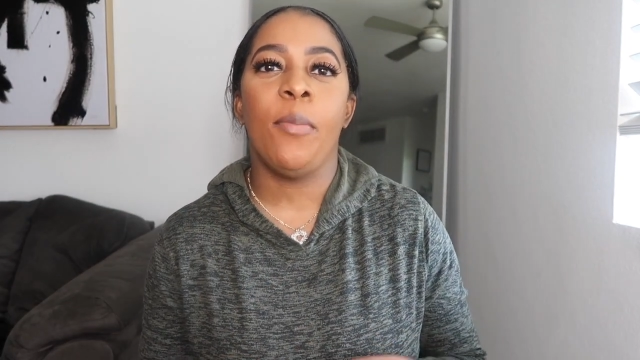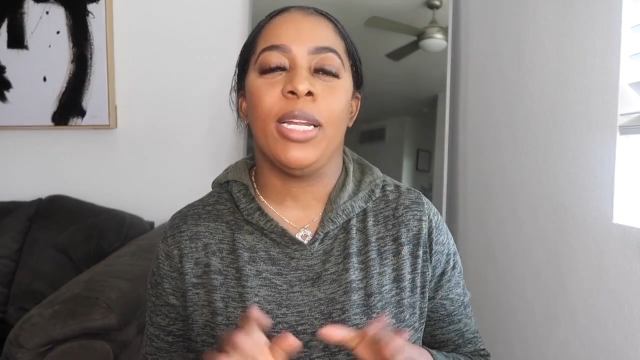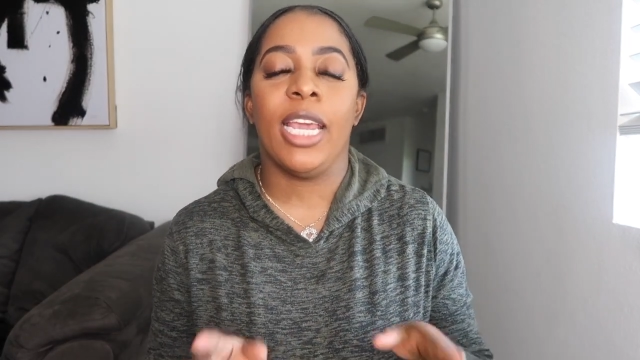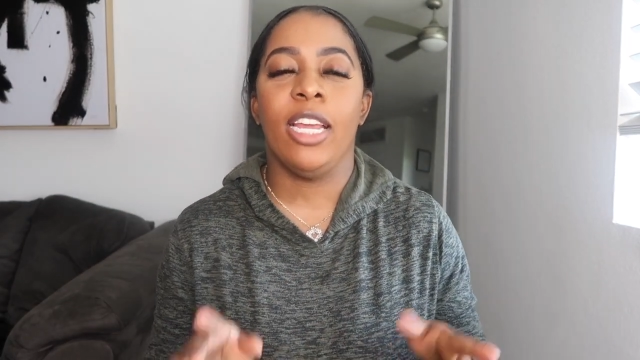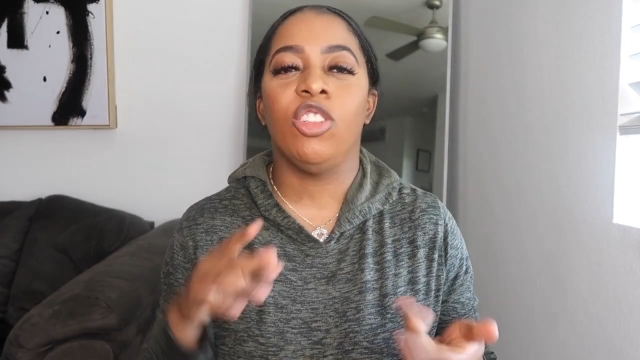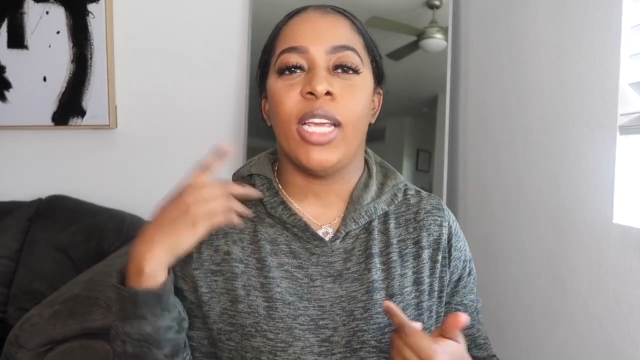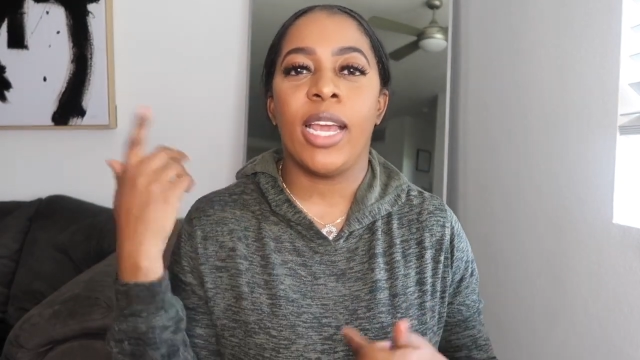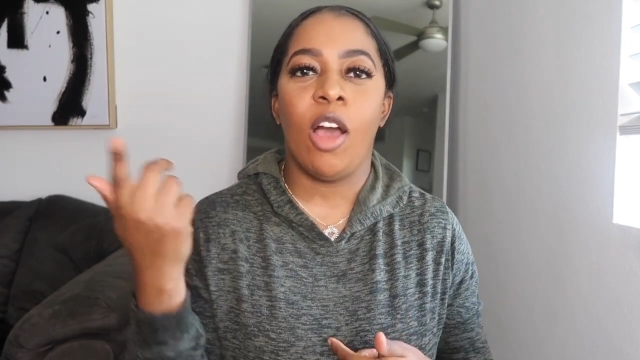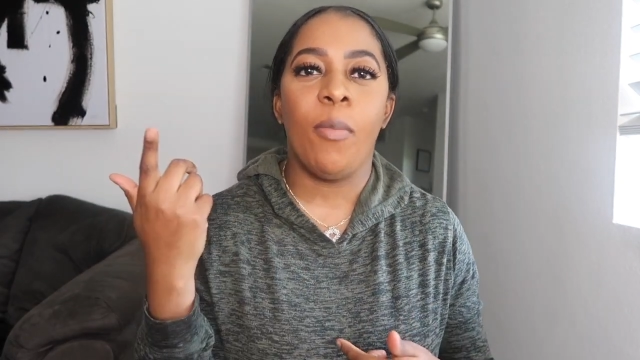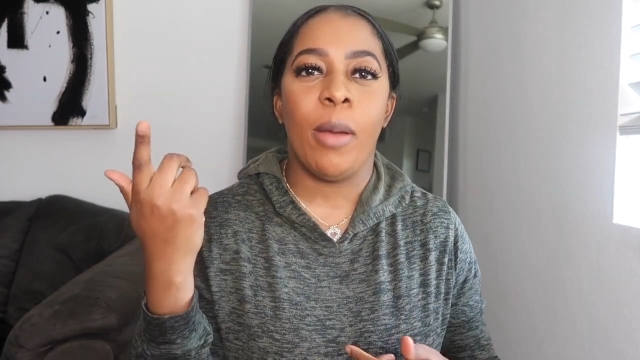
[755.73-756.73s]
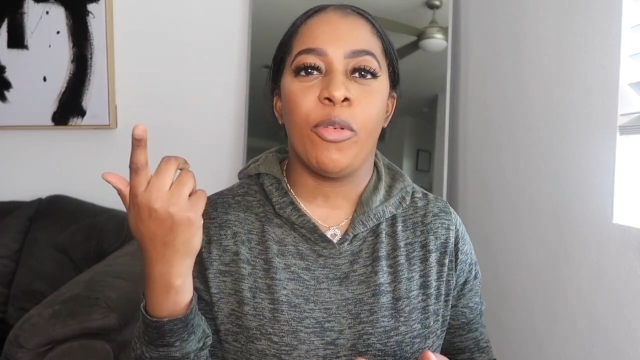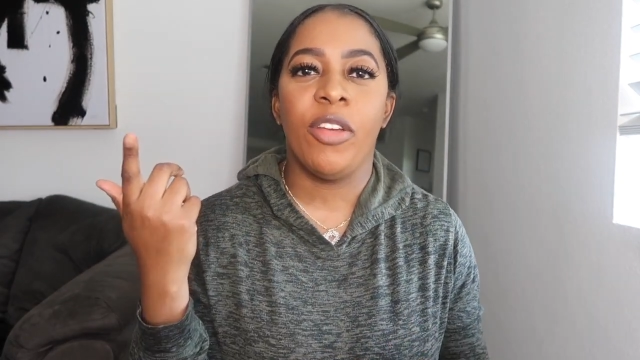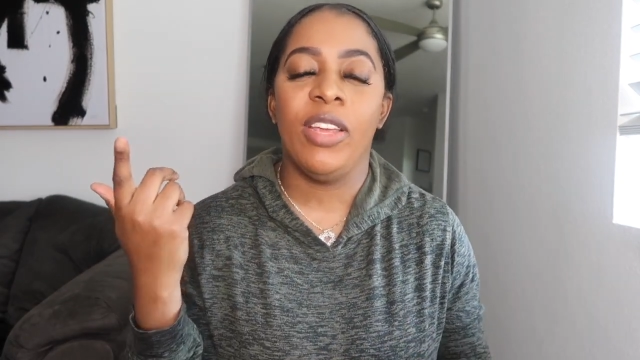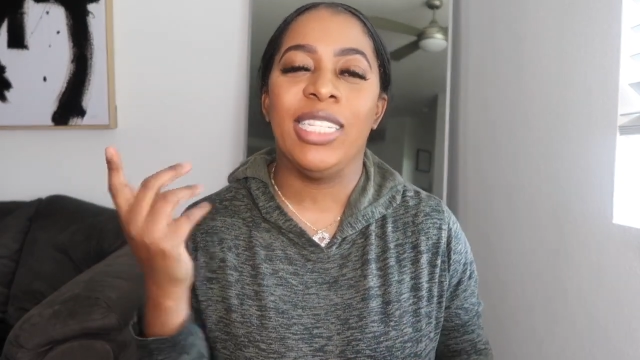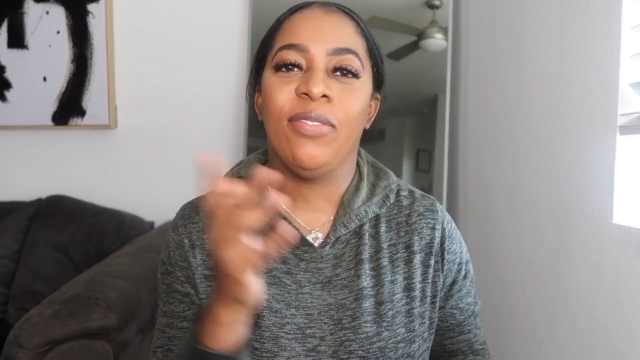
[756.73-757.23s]
but again, check out my
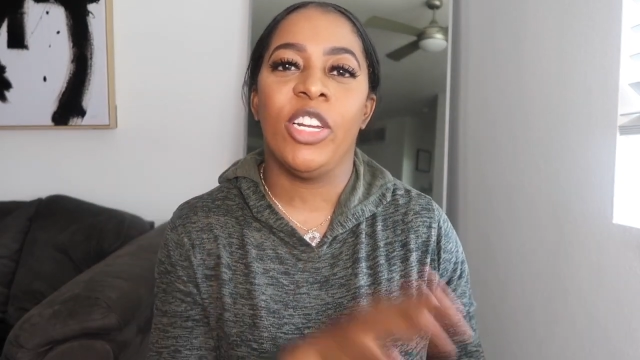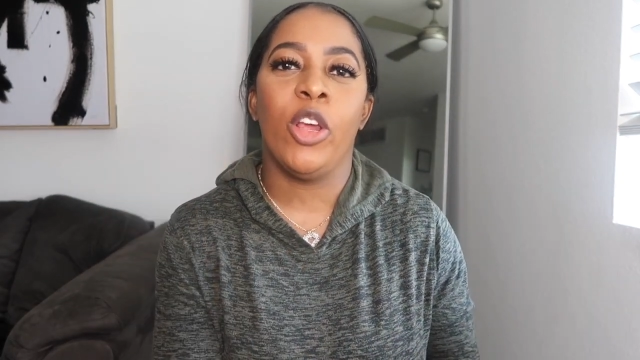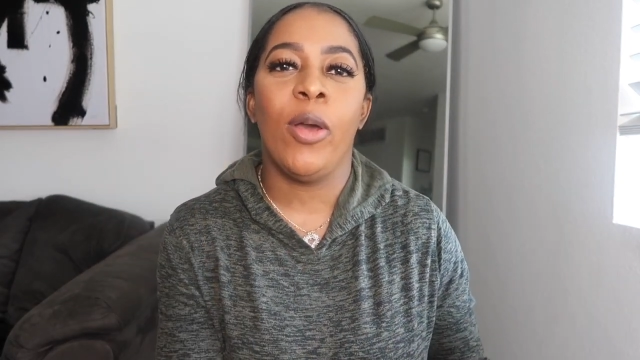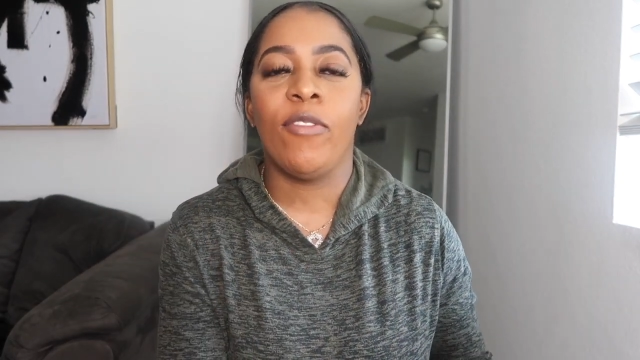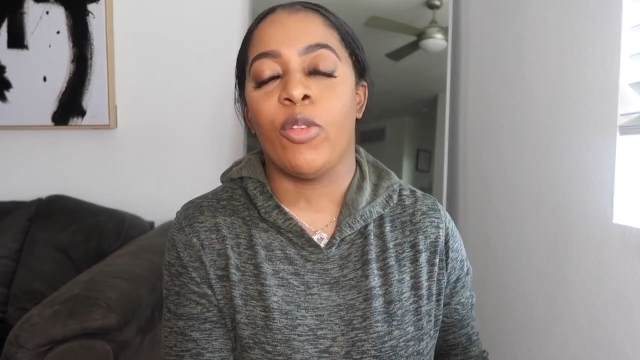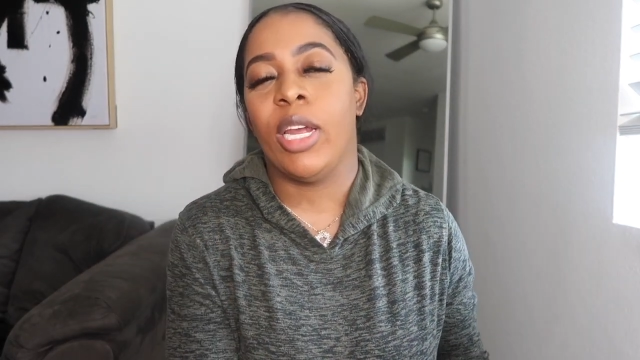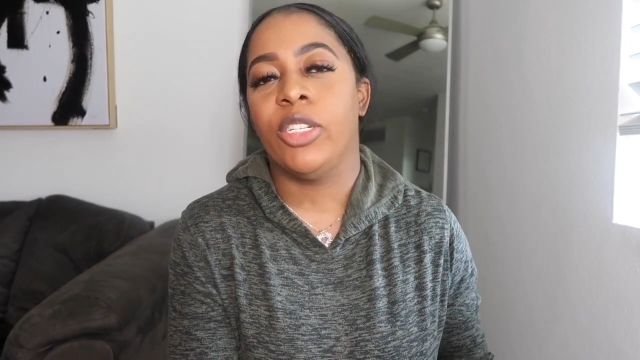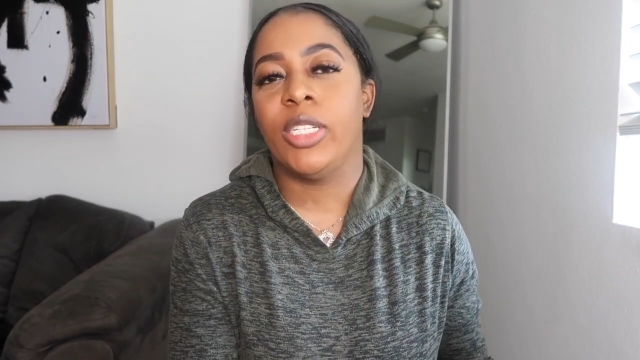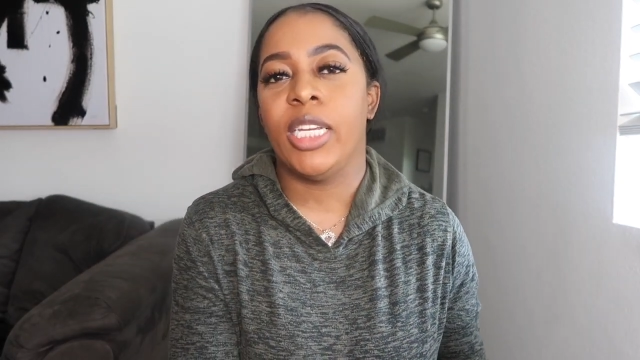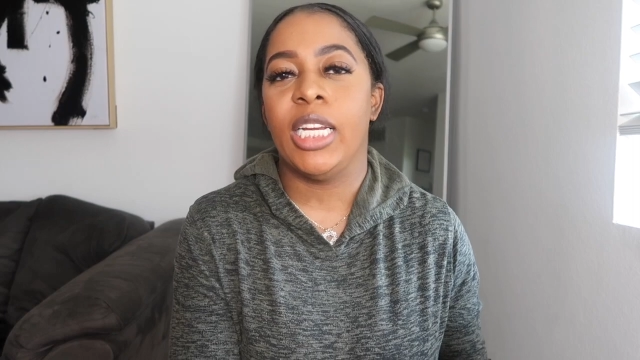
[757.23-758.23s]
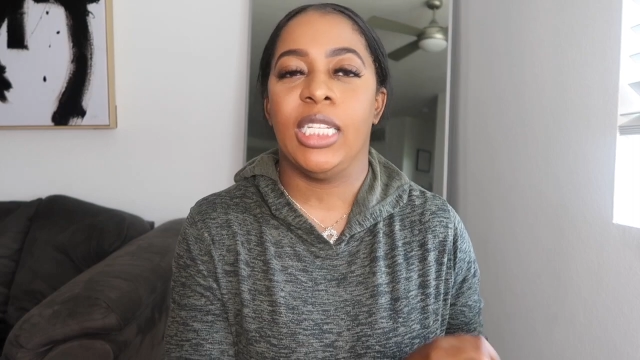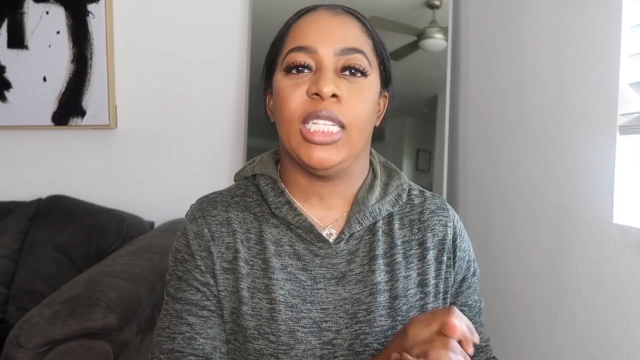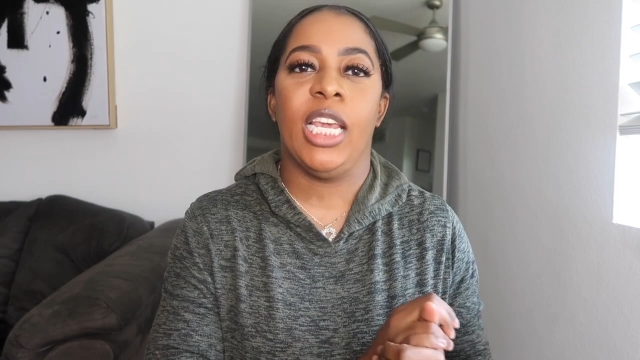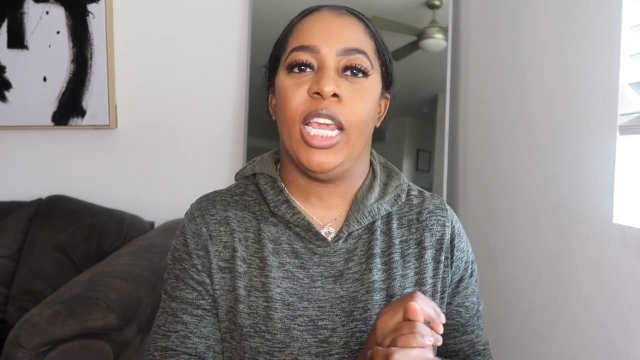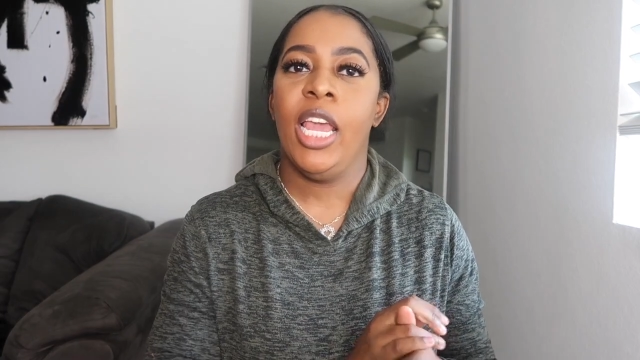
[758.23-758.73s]
previous video if you were interested in
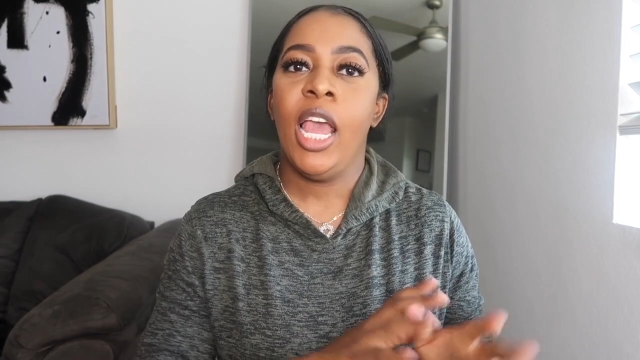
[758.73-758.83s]
seeing